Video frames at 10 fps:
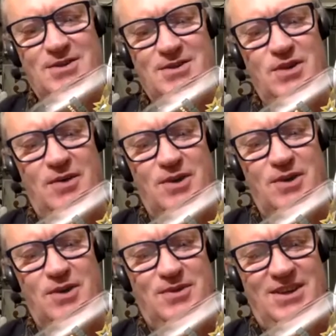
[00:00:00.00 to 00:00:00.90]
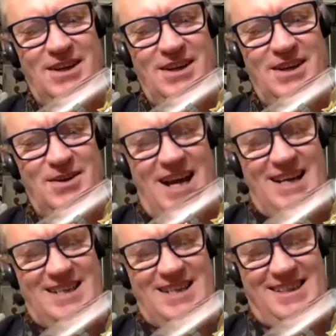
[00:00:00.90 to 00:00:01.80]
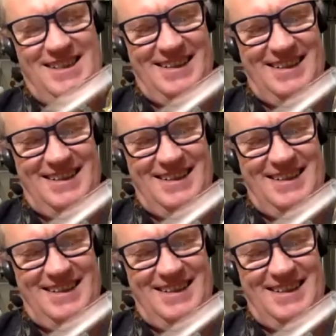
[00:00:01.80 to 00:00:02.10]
smooth I was with the other glass.